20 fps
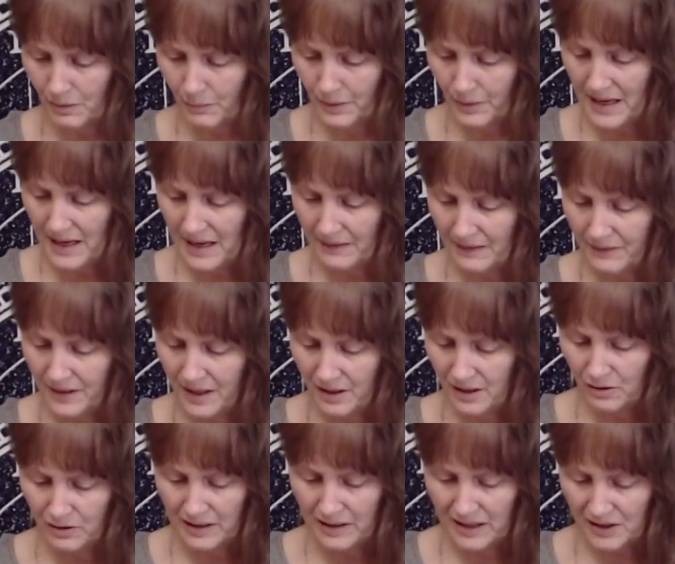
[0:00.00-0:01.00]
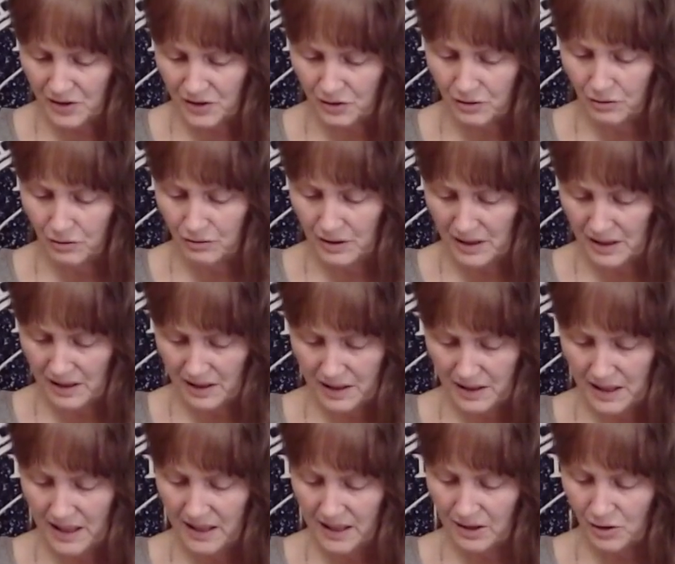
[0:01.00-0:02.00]
we have here next to the
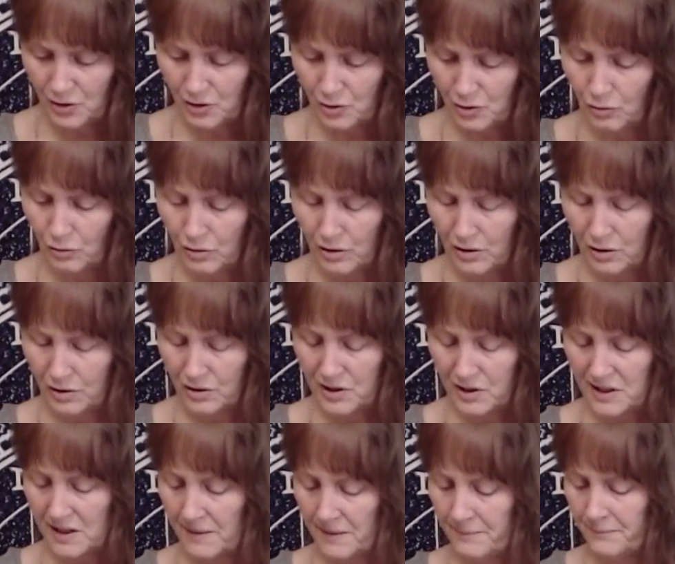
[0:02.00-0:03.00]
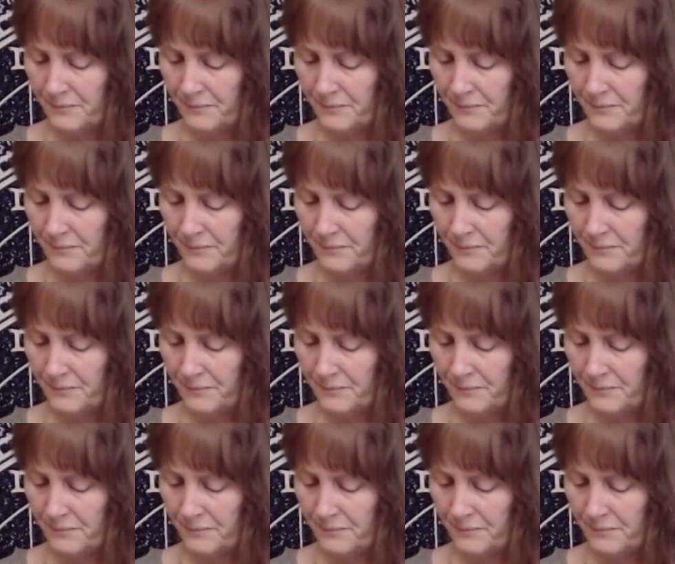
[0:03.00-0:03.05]
King of Swords,